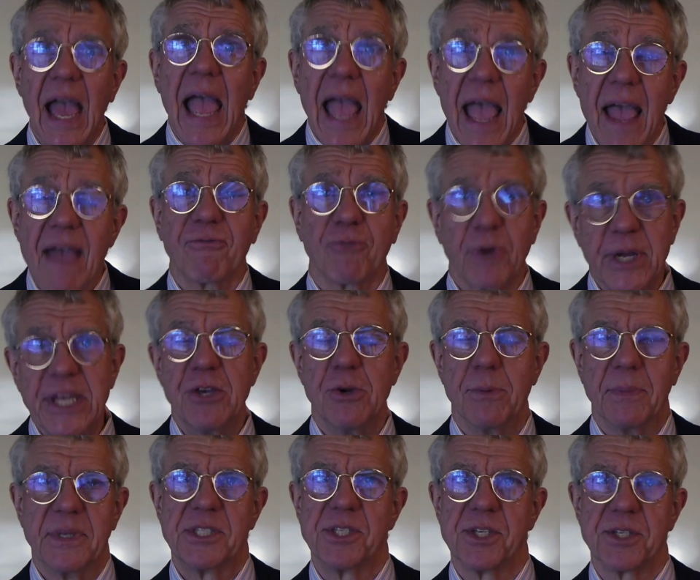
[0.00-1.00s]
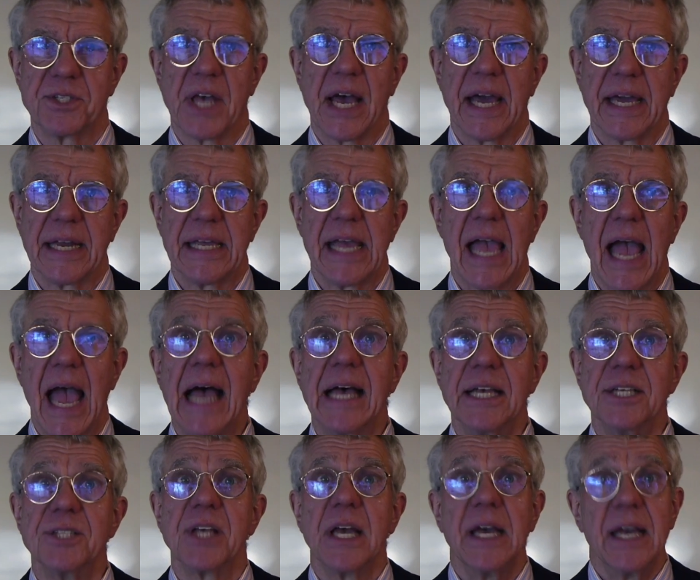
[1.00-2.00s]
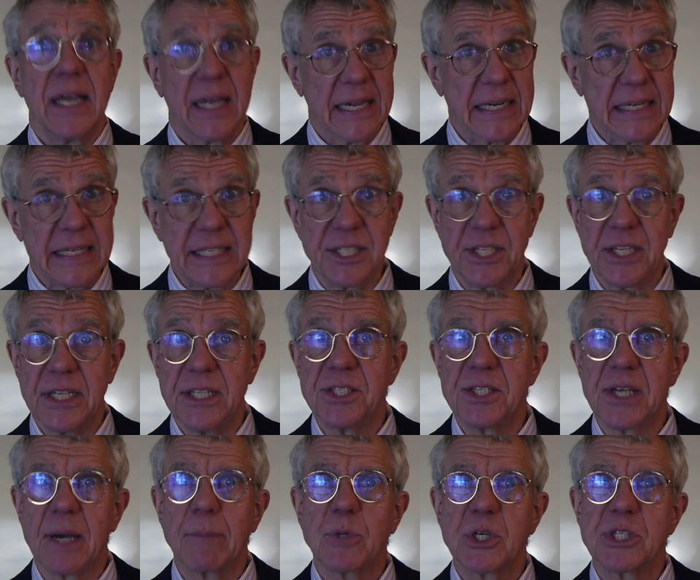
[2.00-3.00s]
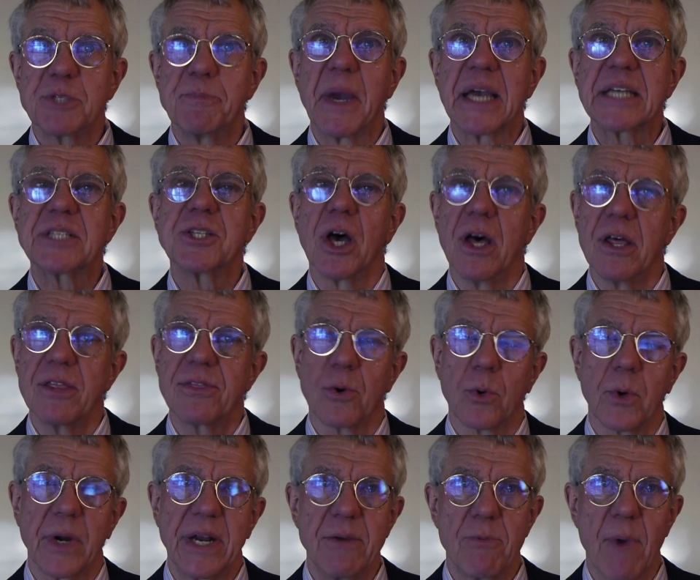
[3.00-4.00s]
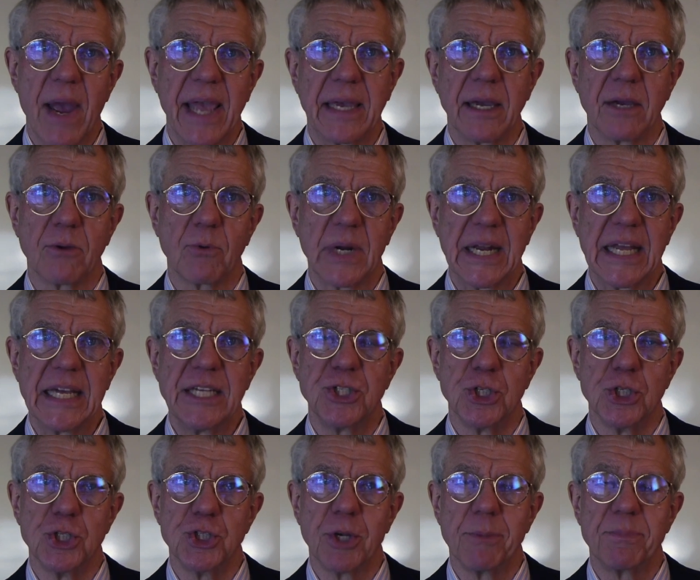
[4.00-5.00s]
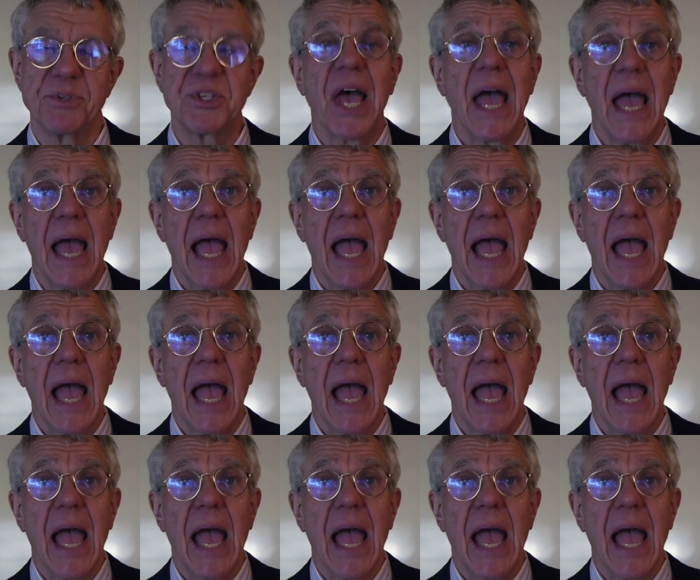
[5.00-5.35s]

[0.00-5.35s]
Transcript: Every human society has, at least in some respects, authority ranking relationships.